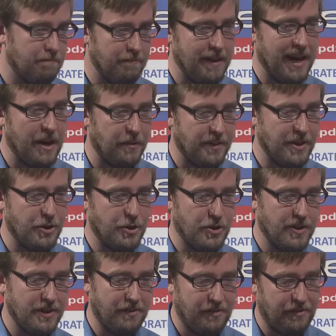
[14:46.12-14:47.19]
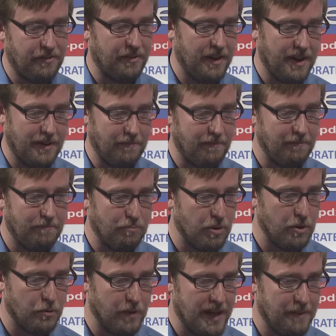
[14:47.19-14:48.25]
health insurance
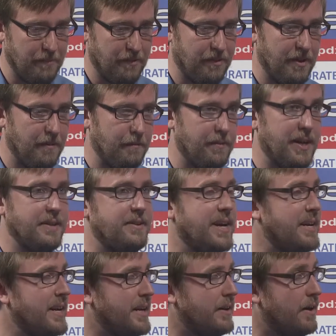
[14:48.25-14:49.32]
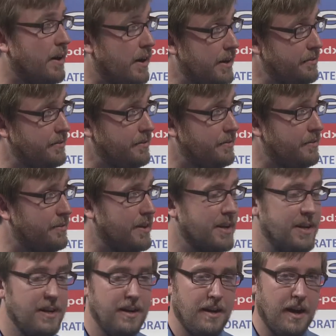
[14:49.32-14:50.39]
programs of containing costs,
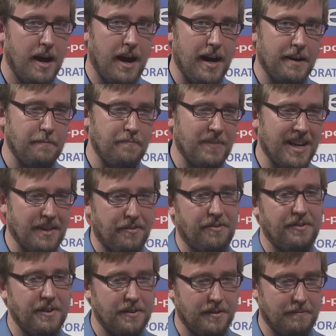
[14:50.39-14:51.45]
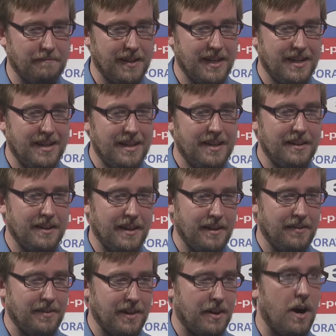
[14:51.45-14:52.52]
it's still
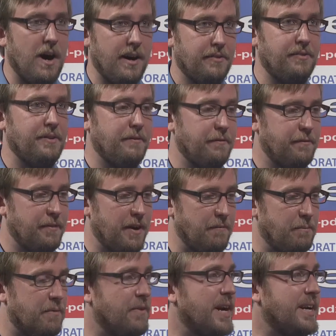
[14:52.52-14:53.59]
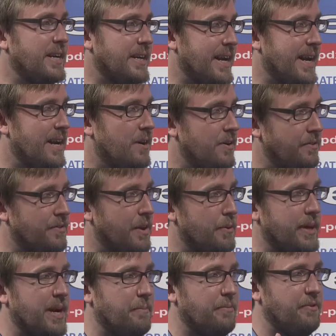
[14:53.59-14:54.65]
the cost of providing care is
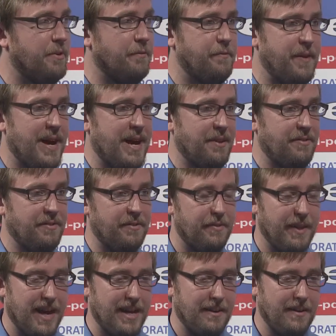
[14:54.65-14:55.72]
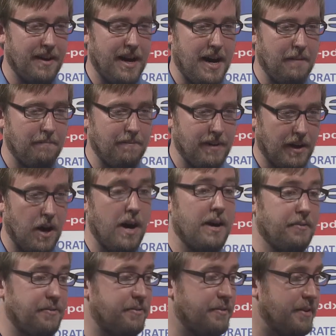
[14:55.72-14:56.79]
going up so fast that the
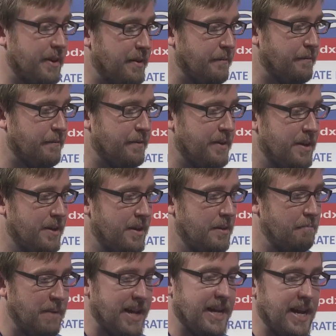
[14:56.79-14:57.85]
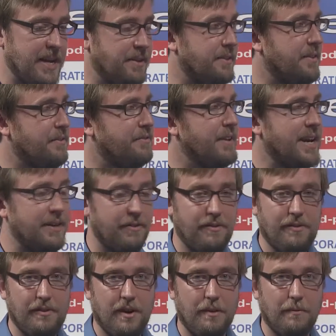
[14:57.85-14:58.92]
costs of Medicaid to the states